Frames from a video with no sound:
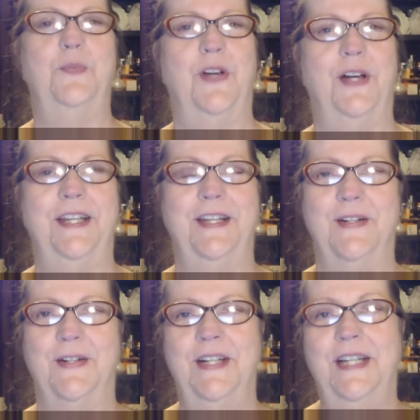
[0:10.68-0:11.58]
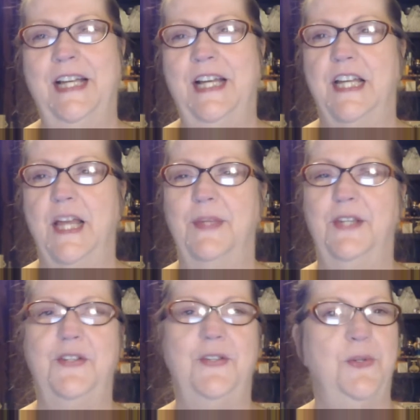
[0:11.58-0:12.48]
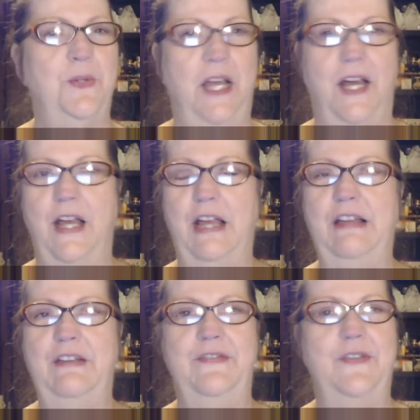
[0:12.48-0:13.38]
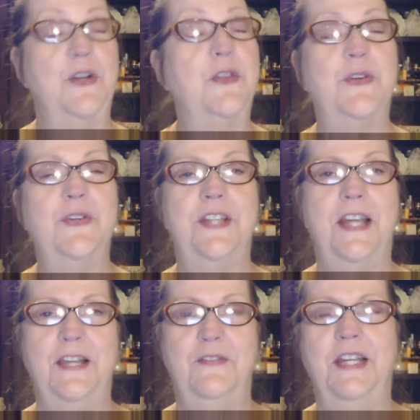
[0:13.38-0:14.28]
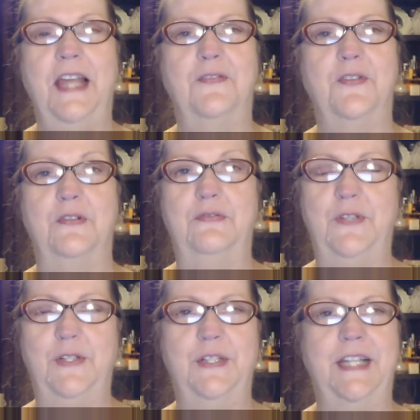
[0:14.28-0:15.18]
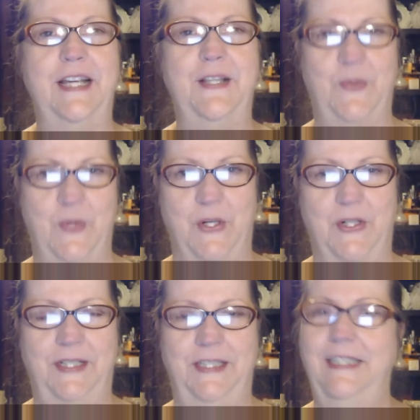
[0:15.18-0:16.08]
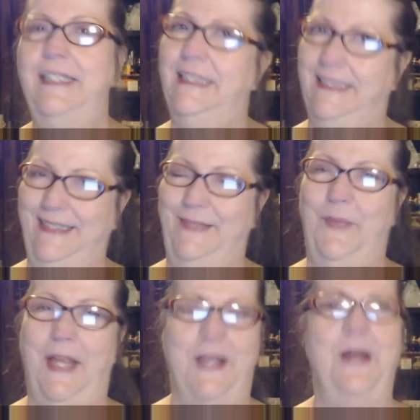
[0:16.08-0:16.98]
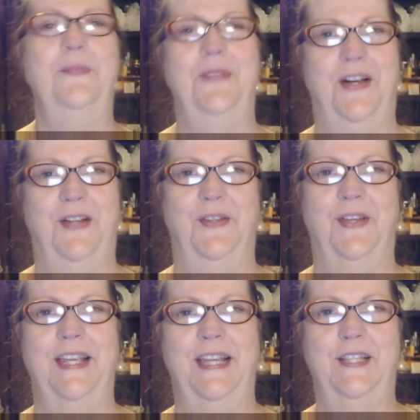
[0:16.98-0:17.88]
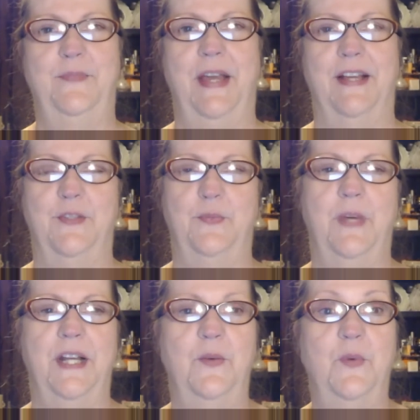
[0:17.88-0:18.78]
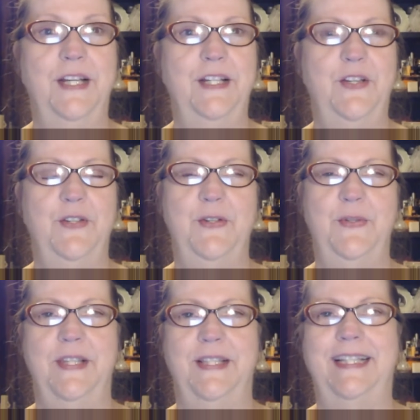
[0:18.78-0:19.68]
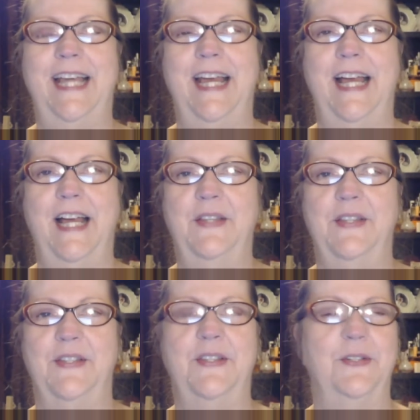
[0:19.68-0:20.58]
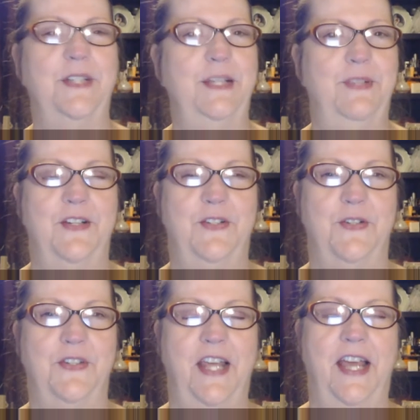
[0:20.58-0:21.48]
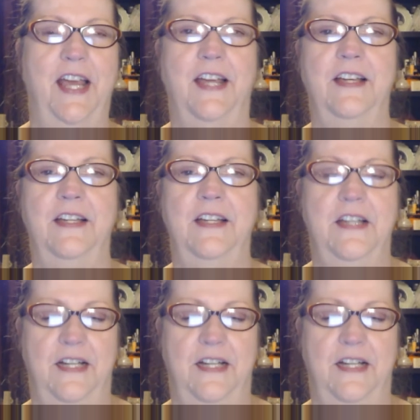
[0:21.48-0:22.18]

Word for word: Old Broad here, coming to you live on a Thursday evening after a full day's work. Makeup not looking its best, but I wanted to do this tag, this Guilty Pleasures tag.